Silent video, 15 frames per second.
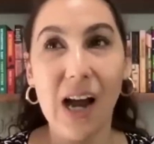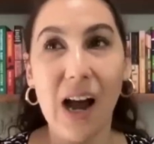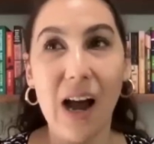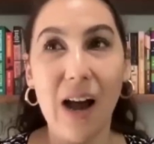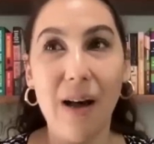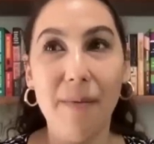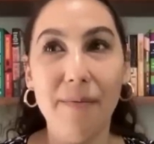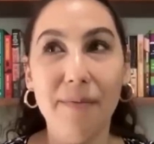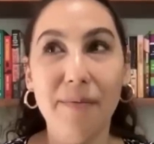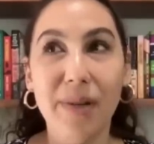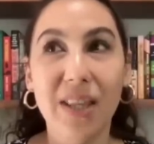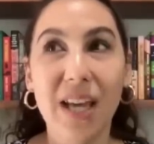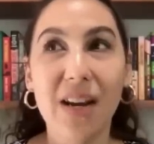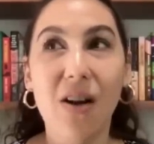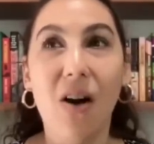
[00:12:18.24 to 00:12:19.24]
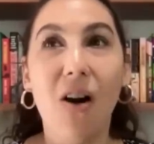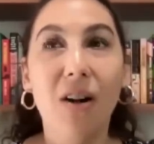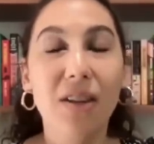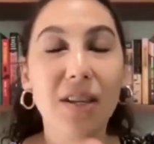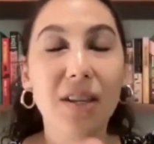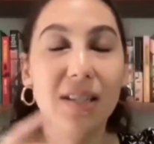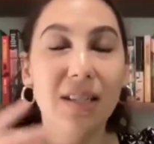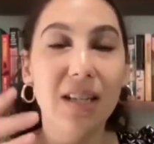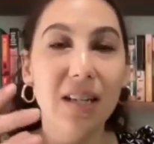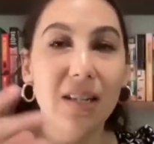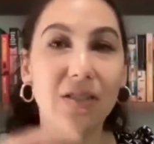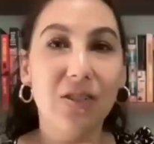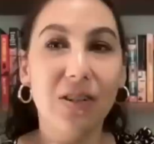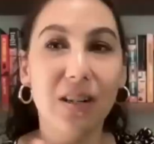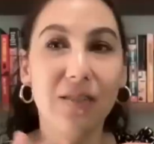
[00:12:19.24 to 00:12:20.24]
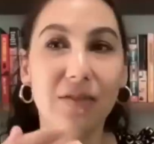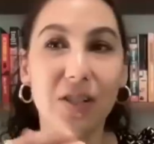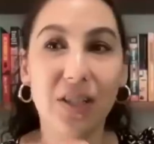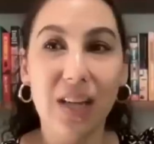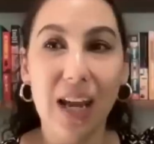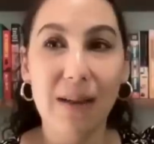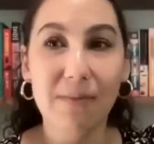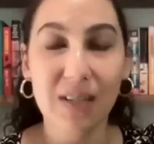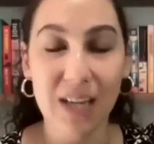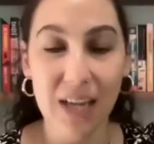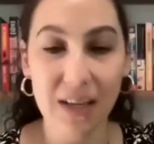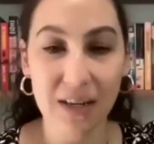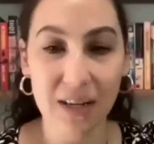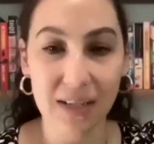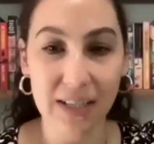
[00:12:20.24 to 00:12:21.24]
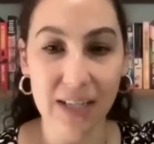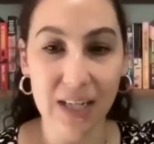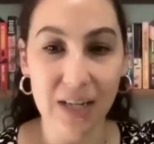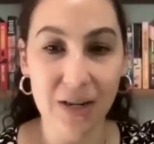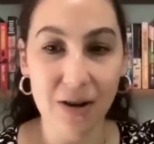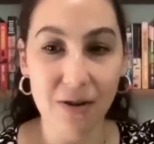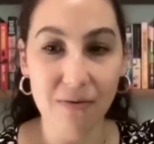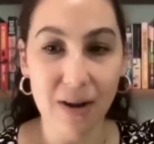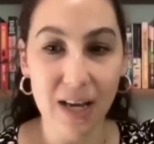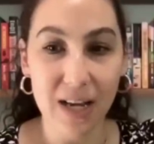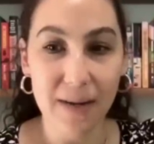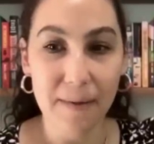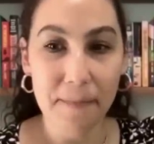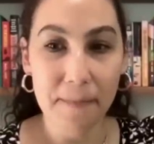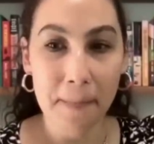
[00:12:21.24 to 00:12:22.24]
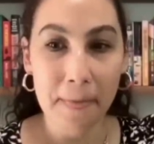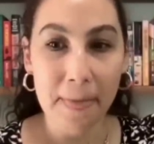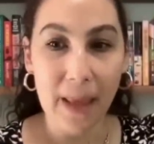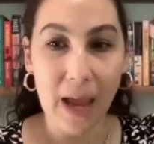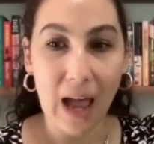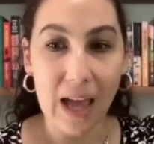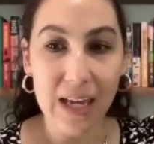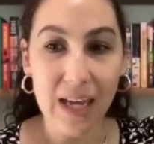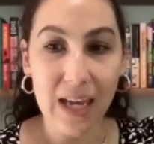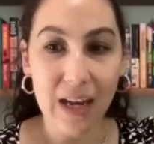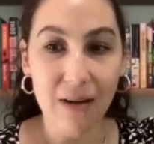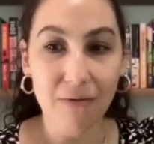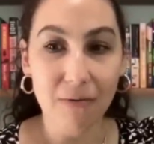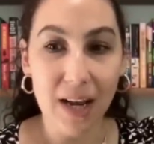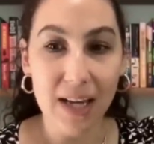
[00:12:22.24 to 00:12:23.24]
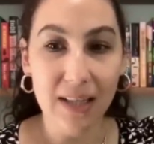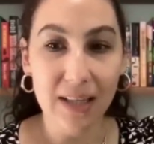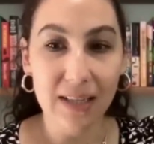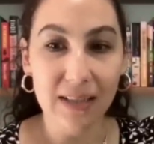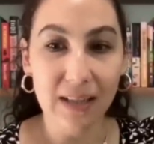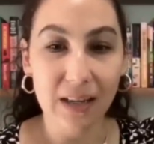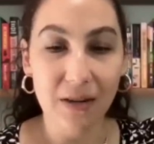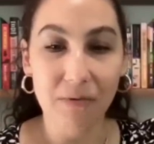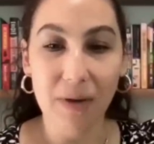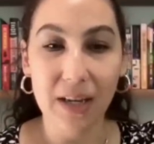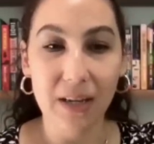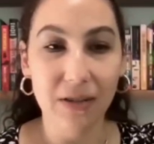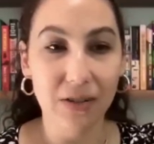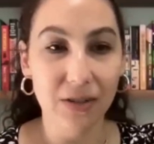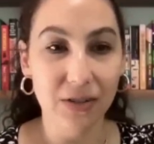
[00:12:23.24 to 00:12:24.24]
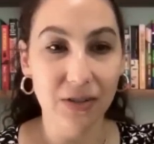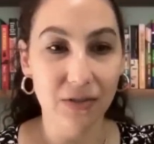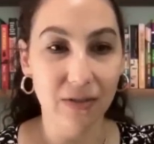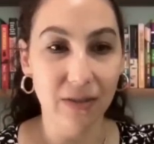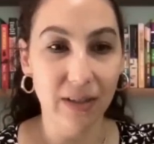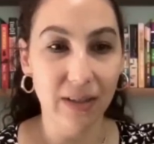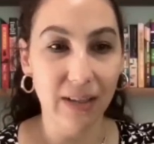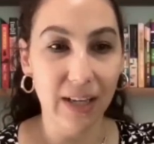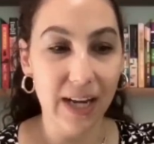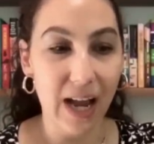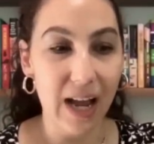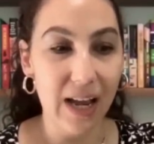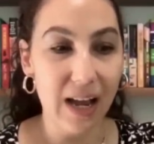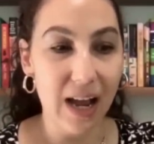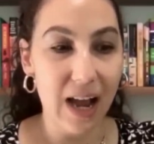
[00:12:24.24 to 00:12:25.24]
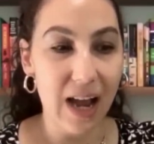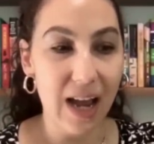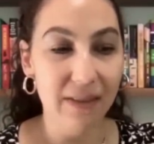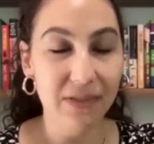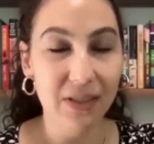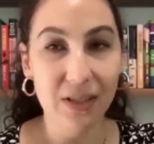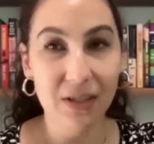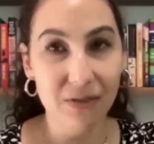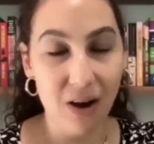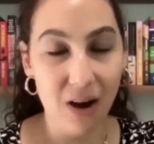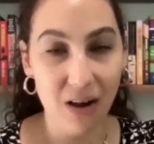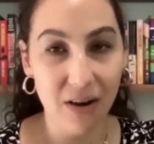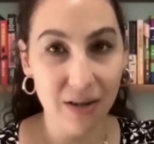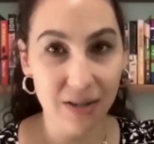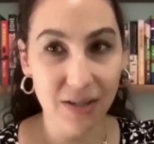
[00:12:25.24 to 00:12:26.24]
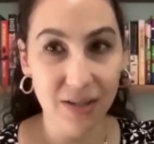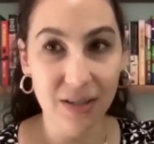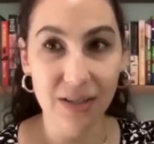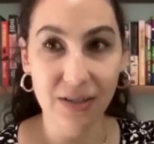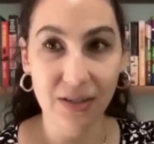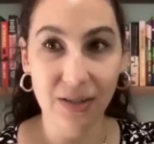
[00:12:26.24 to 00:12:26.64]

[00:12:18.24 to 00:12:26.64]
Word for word: Um, but then all these things sort of just came together, and I was like, you know what? I can't write this like a regular story. Like, I, I have to do honor to this